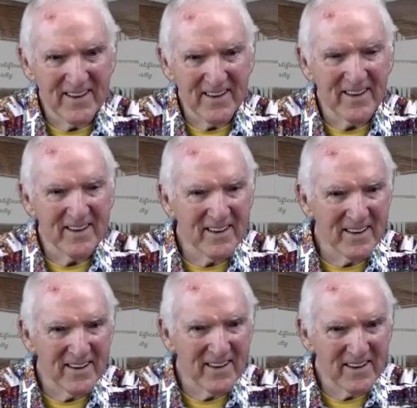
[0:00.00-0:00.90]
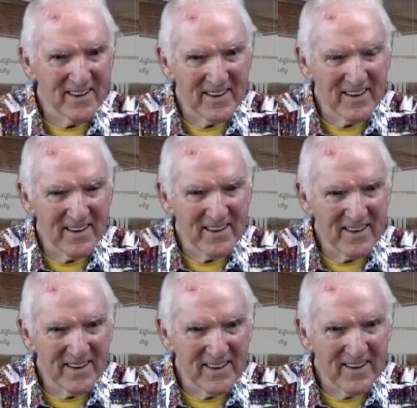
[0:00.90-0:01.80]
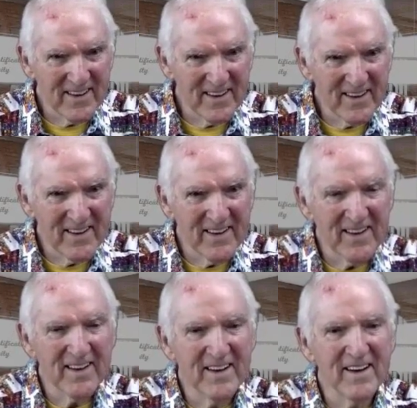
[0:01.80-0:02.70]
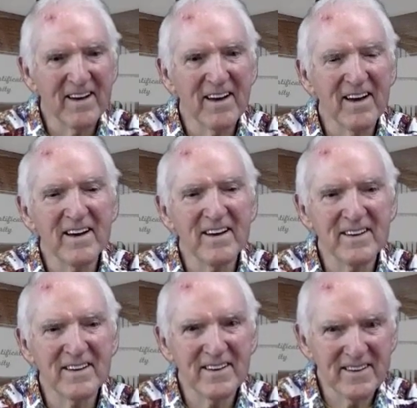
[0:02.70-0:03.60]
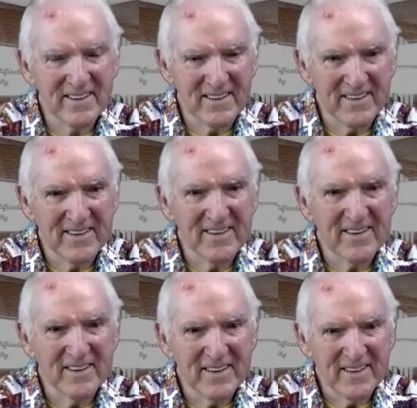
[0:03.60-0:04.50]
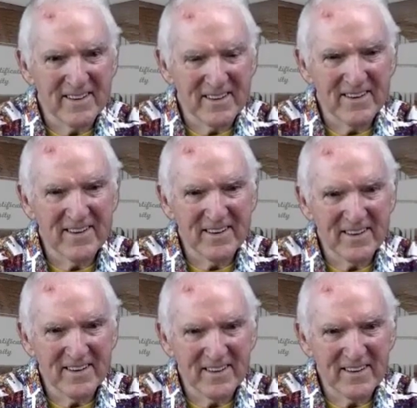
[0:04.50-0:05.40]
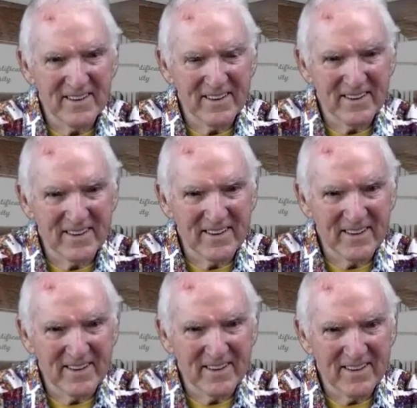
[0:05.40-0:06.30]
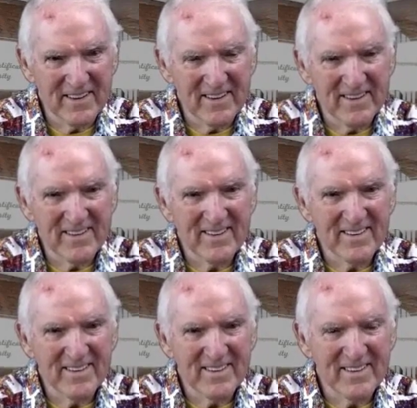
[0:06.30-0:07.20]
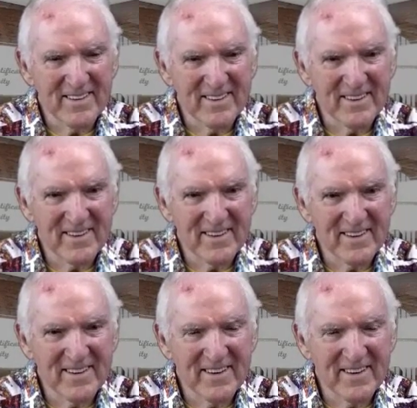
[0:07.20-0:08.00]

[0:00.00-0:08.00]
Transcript: (not speaking)